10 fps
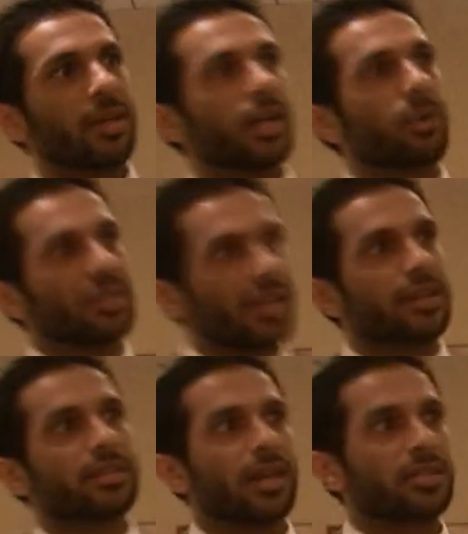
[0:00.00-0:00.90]
And what
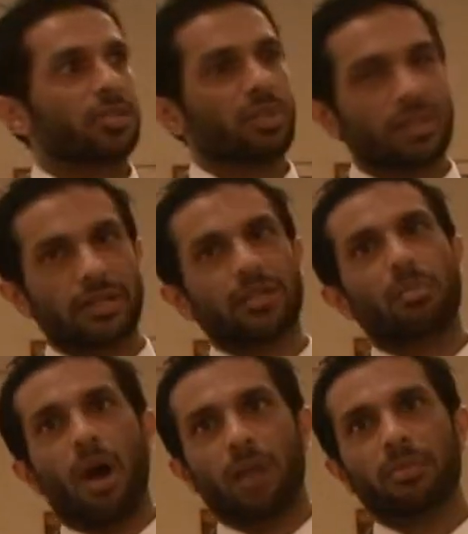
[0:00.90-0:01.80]
that does is we take the
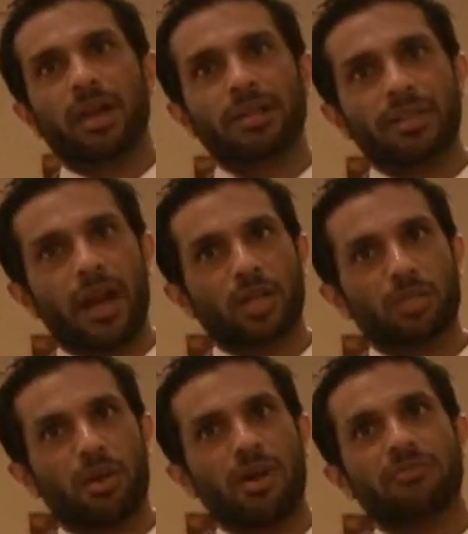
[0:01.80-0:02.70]
bottom line tax
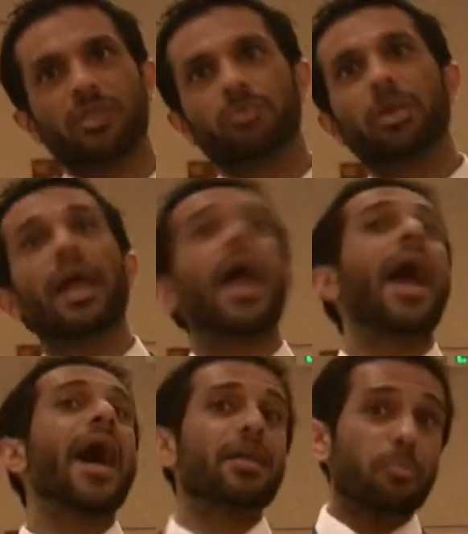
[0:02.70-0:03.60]
profit and we
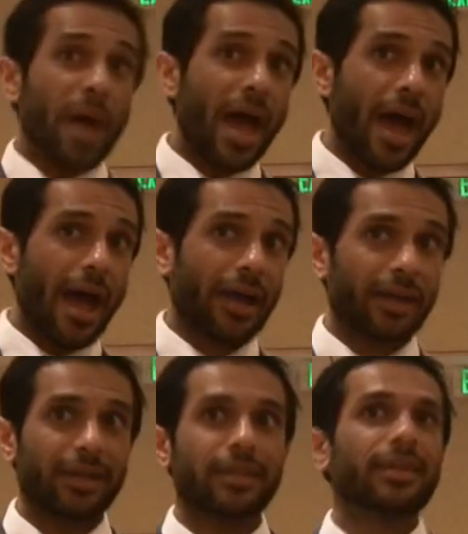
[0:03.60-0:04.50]
add back
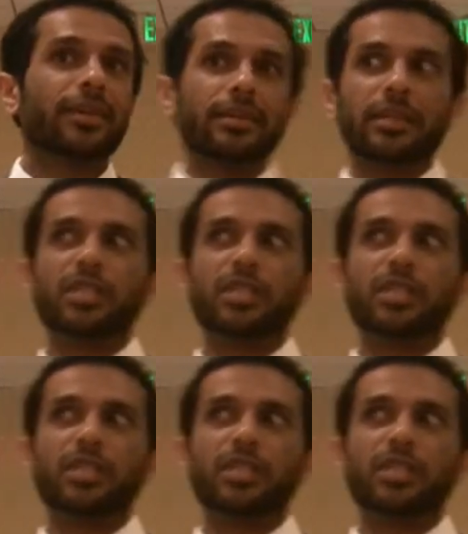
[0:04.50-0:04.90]
the